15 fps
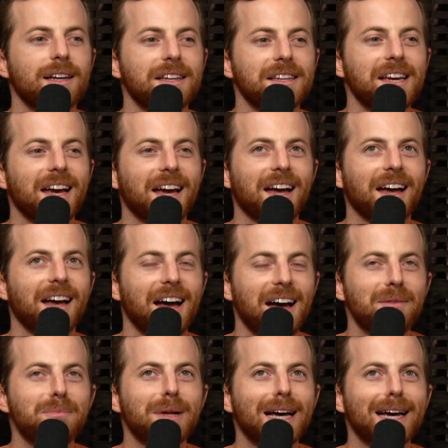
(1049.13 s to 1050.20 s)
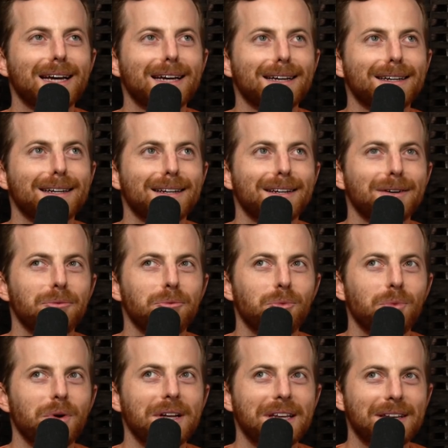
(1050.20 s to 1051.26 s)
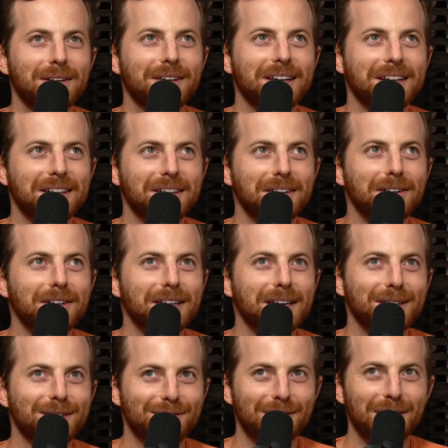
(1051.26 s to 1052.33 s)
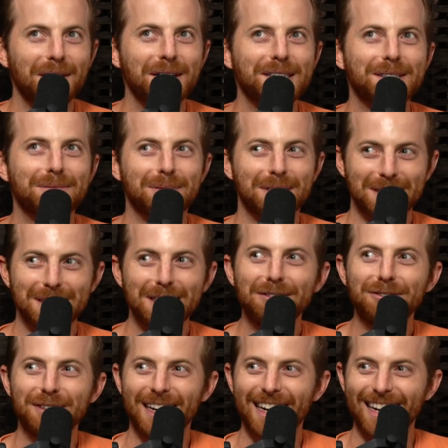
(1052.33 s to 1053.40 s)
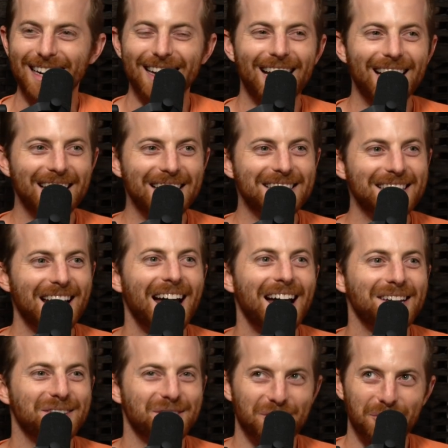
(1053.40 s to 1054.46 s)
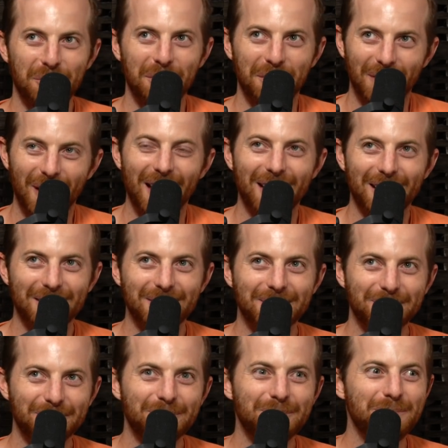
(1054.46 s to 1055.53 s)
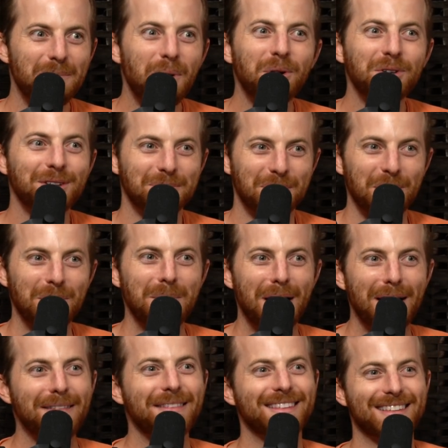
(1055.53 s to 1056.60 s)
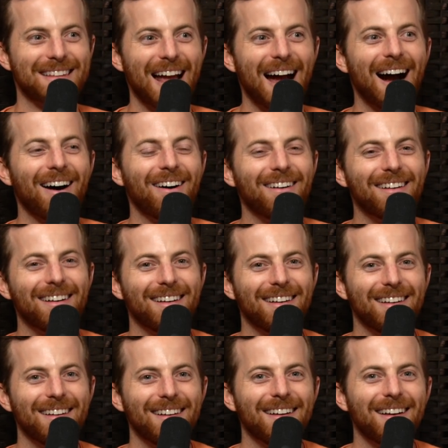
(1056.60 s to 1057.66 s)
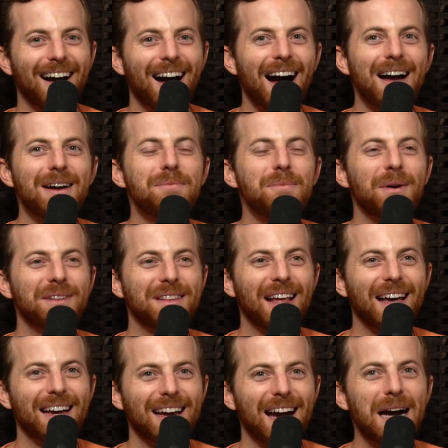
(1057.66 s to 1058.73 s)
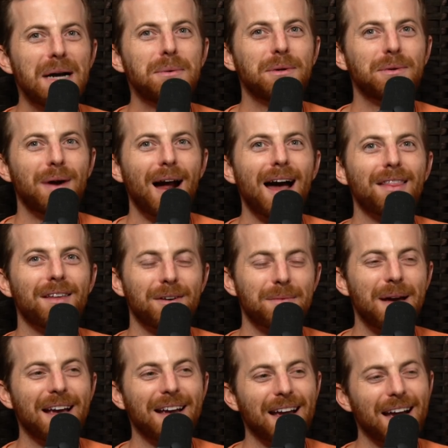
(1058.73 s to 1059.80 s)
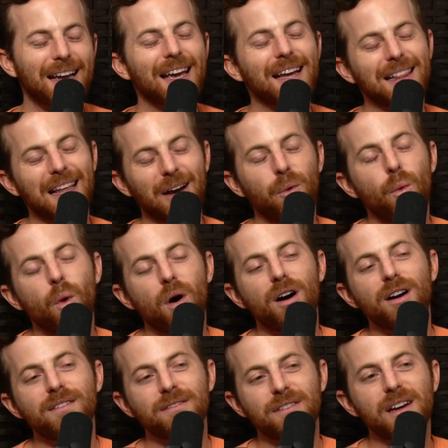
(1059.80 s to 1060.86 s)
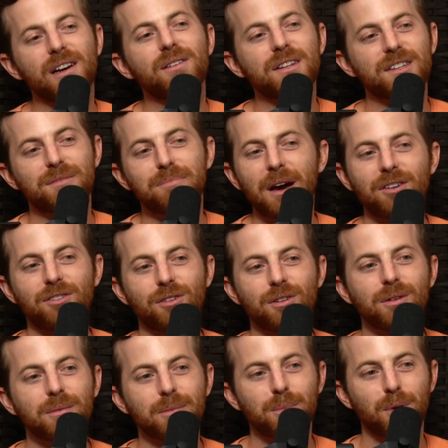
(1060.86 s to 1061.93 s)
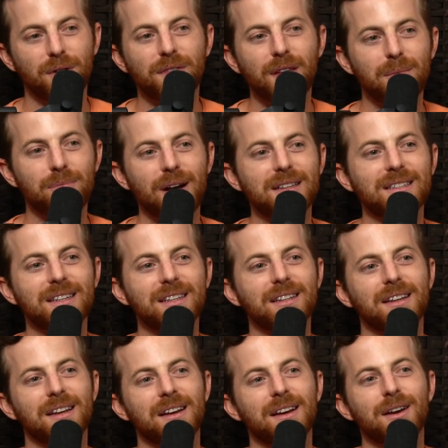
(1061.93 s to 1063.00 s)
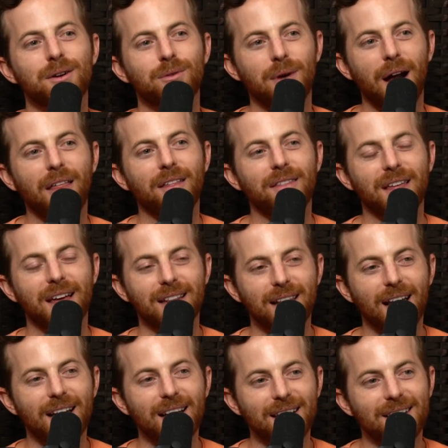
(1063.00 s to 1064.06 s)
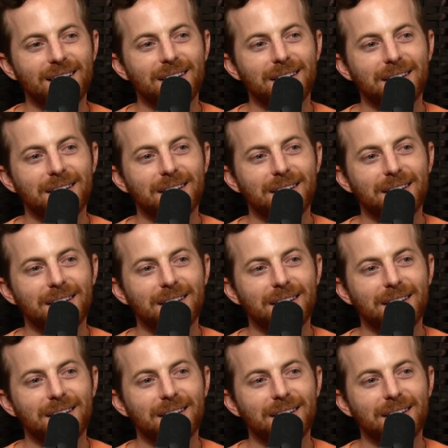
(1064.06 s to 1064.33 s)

Yeah. I'm like, well, he clearly is very specific and he's asked for like multiple months now. I would rather get like one very special birthday present rather than like